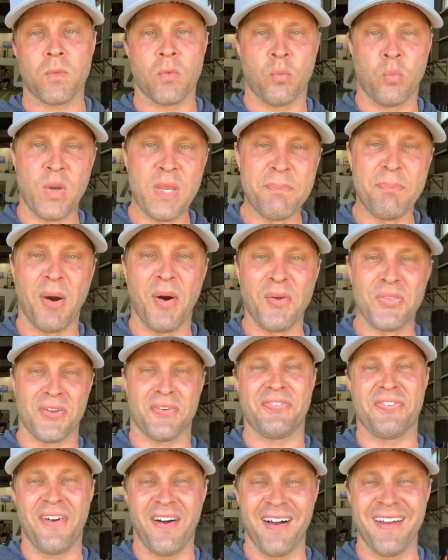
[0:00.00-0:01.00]
we both are
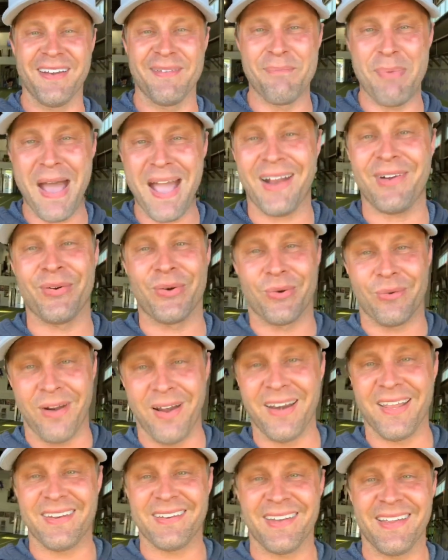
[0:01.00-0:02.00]
fond of backward
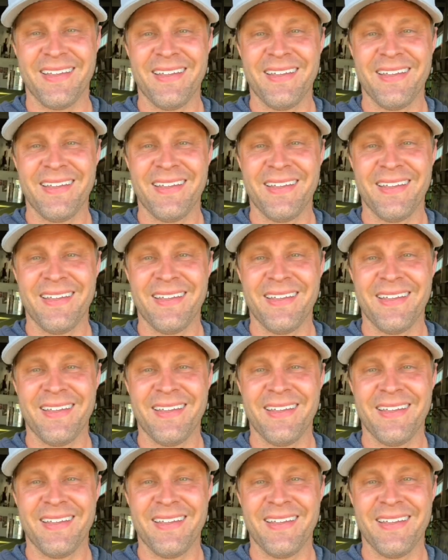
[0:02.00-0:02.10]
running.